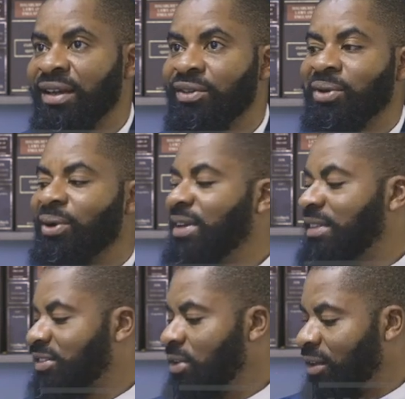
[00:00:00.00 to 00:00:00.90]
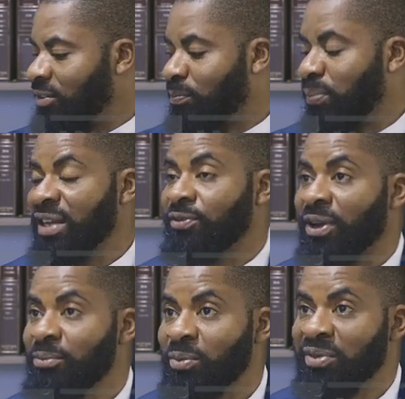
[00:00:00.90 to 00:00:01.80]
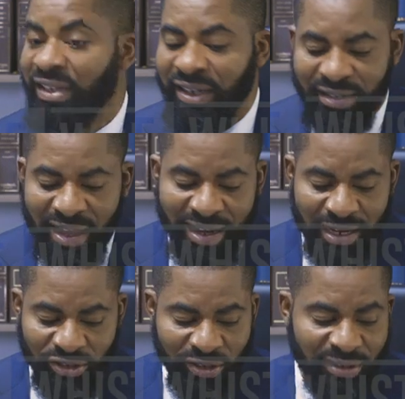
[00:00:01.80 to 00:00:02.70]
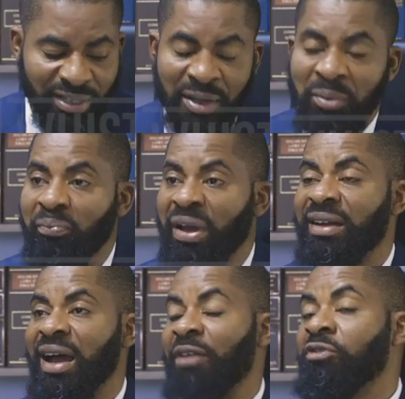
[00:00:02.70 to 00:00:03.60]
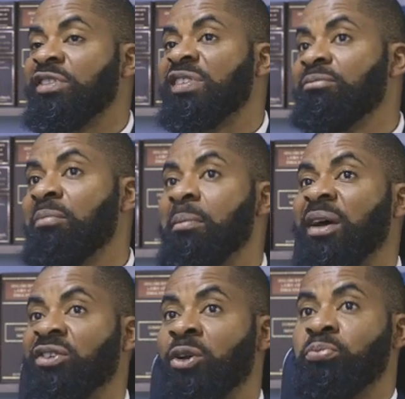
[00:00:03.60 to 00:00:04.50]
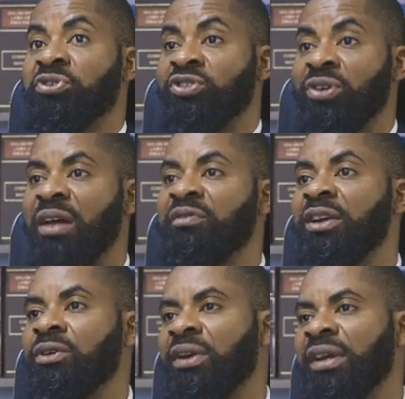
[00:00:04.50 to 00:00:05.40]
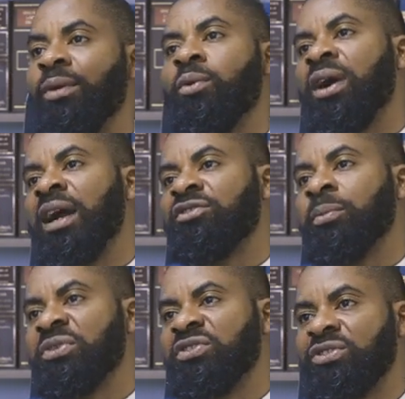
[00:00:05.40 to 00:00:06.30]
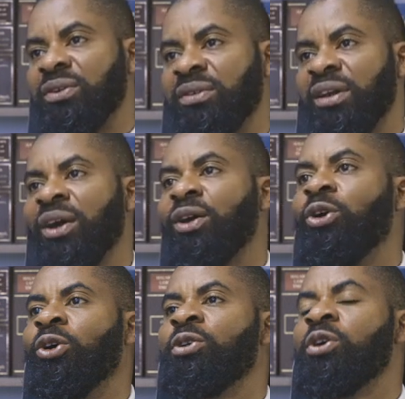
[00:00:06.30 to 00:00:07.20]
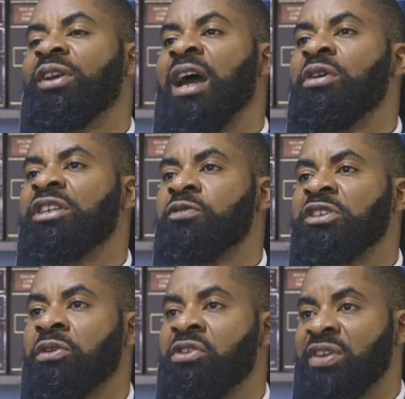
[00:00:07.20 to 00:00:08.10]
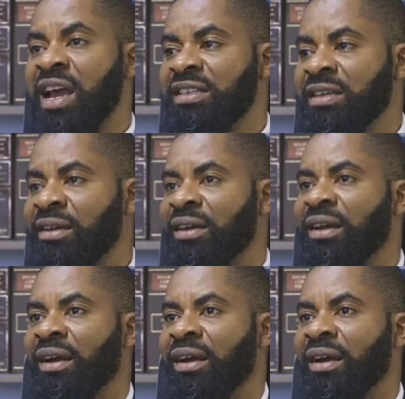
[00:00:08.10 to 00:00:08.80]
So it is not out of place for him to be seeking re-election. But have you seen members of the opposition? Have they done their work as opposition? Oh no, they are waiting for civil society.